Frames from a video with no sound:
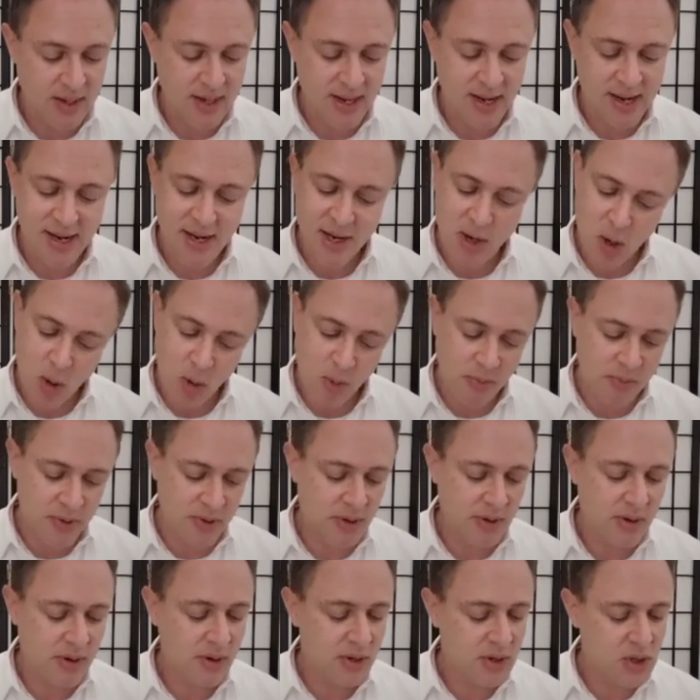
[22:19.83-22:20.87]
"I hope
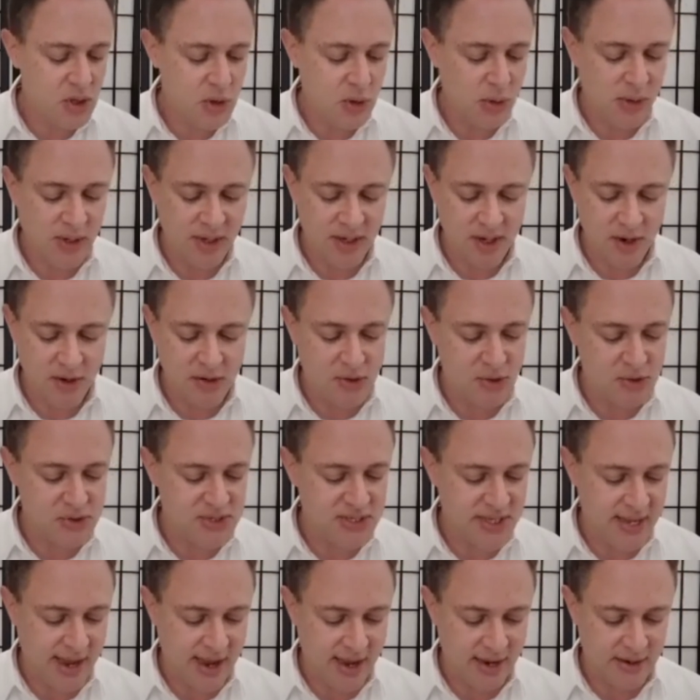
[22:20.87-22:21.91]
you can
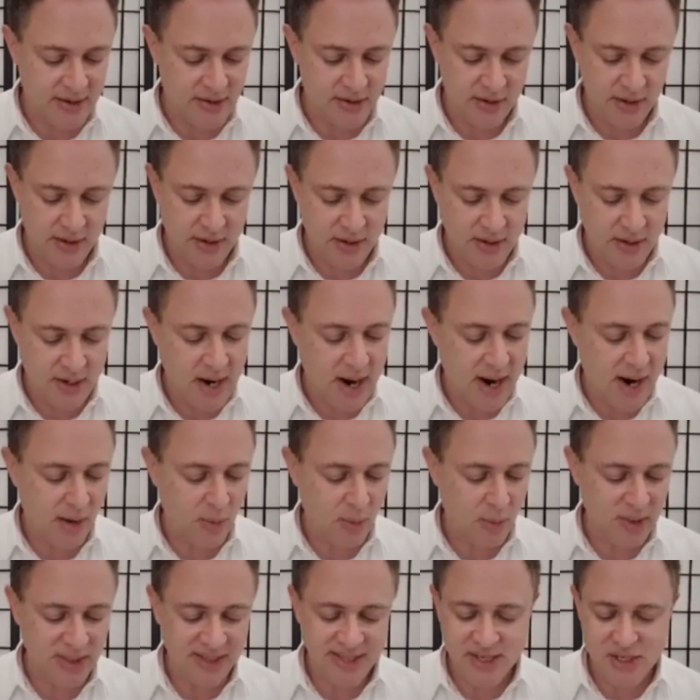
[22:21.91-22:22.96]
understand
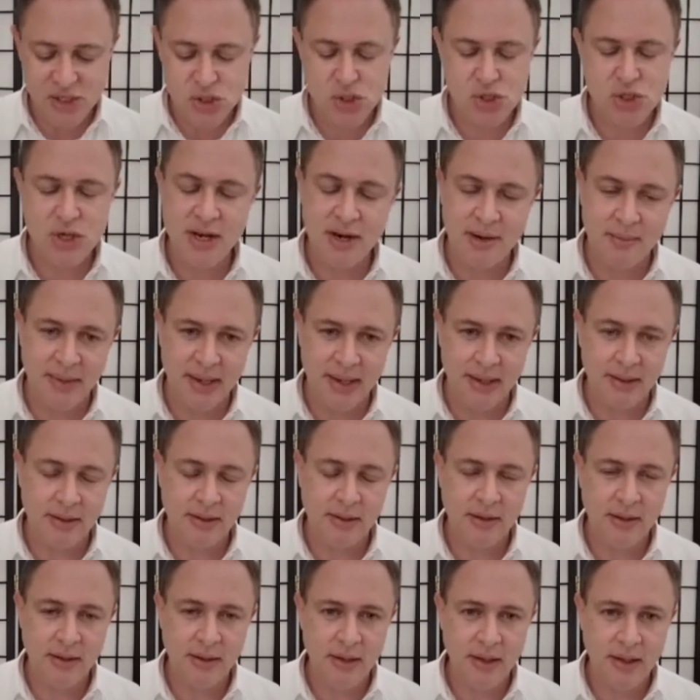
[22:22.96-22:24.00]
our legitimate
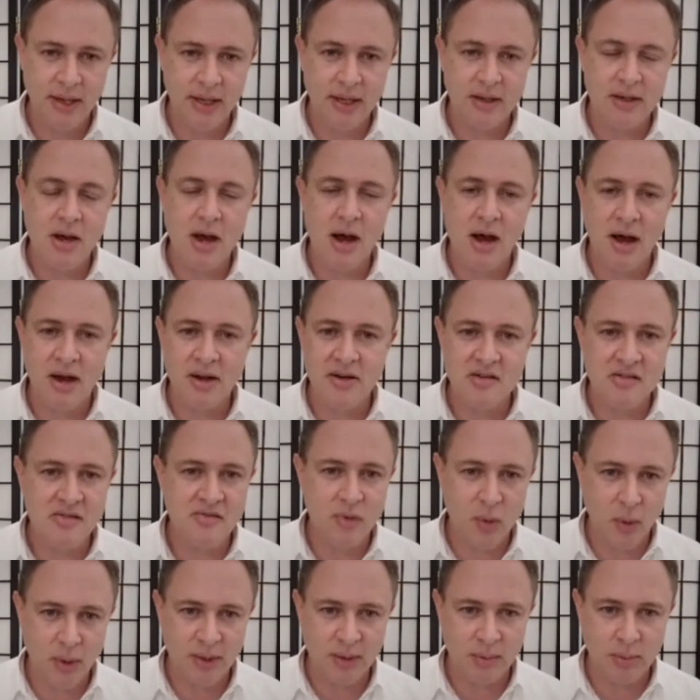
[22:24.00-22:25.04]
and
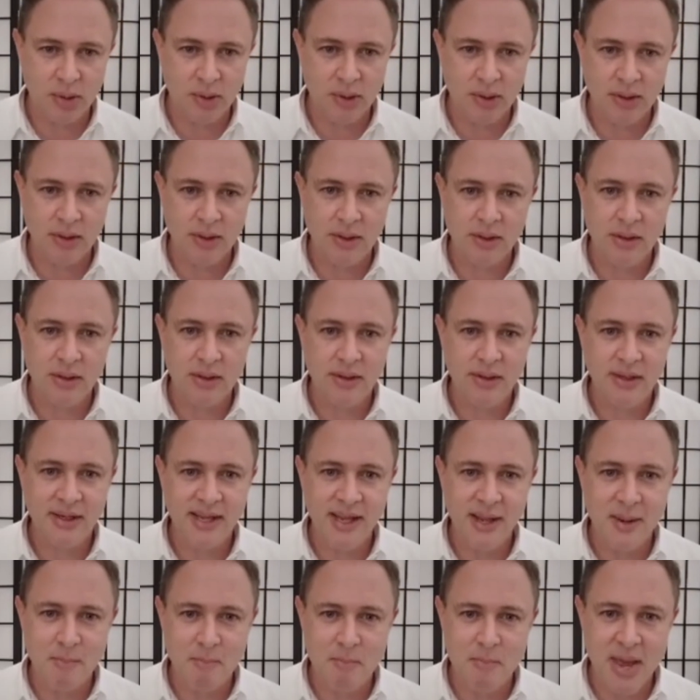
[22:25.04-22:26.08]
unavoidable
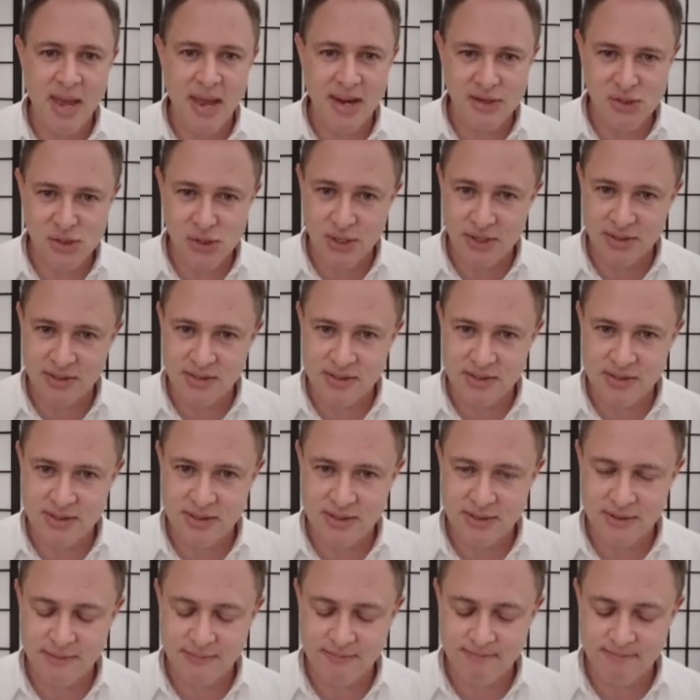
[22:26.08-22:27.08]
impatience."